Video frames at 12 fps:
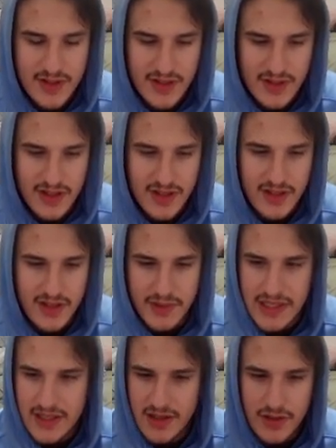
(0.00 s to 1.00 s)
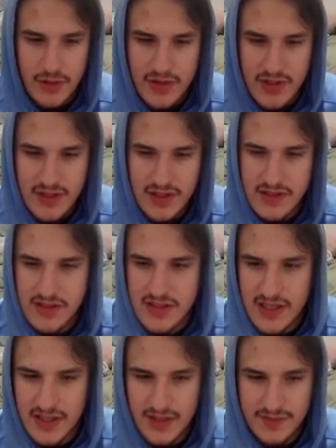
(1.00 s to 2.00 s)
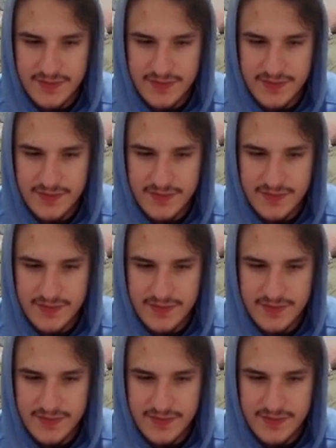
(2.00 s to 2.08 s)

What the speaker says: Alright, we got Kakuna. I'll just stay in.